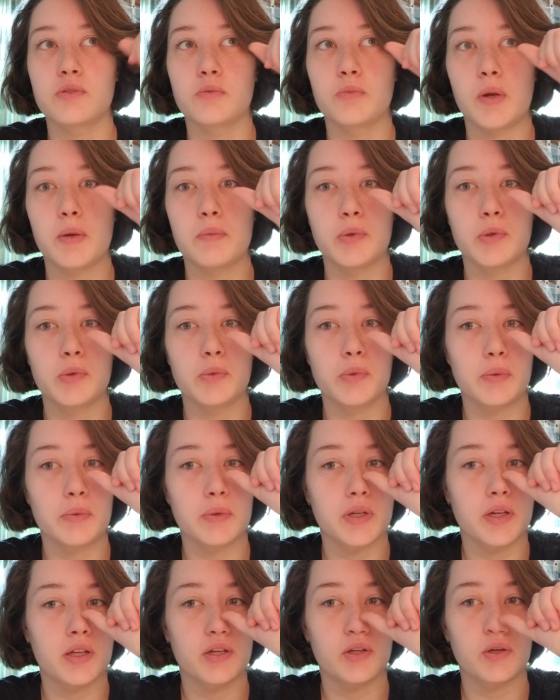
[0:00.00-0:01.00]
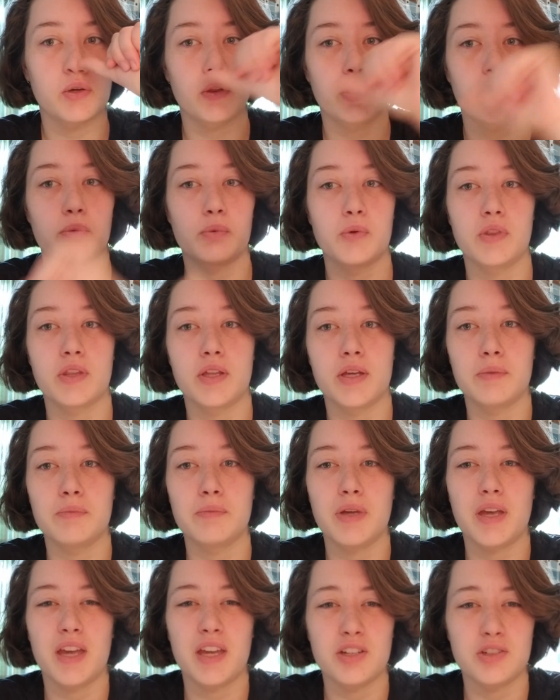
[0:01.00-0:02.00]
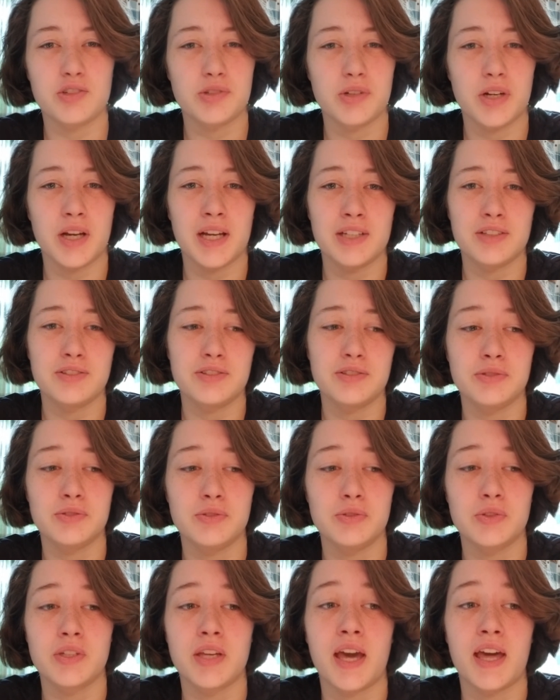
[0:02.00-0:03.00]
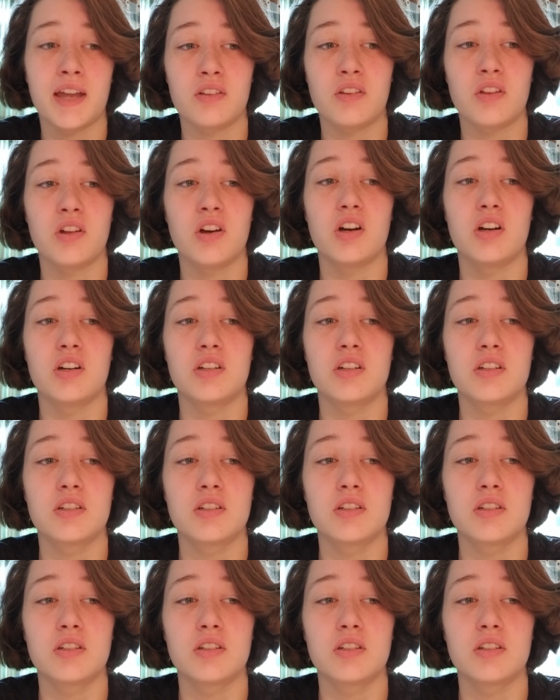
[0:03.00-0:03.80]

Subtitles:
remember, we were going to go through them and try to catalog